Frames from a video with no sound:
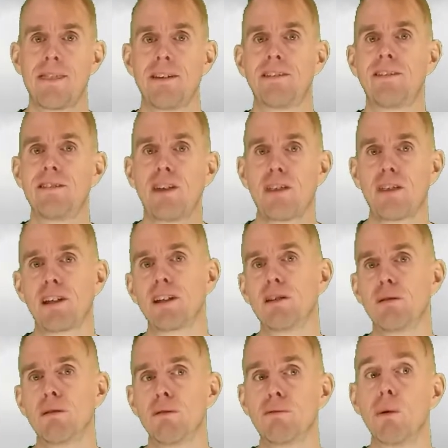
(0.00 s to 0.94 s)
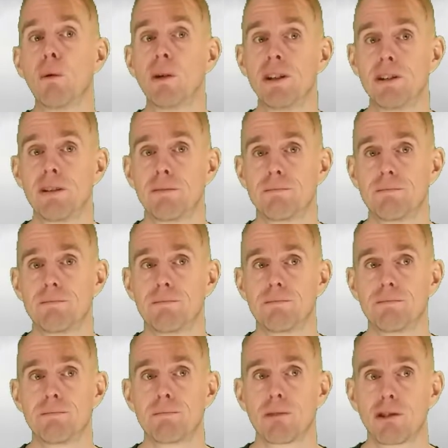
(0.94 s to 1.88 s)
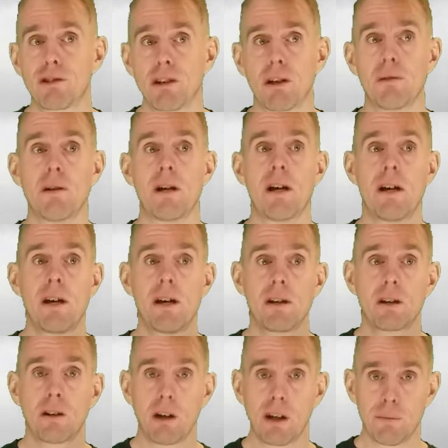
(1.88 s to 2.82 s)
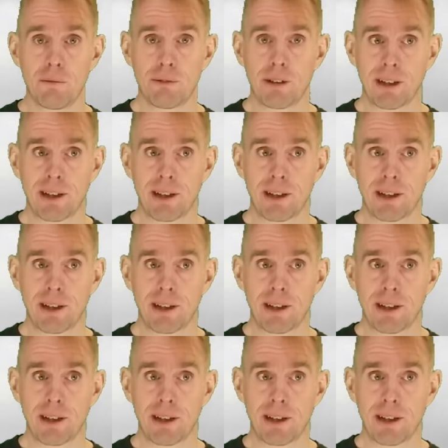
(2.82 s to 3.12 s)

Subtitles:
this is the thing to avoid. So, column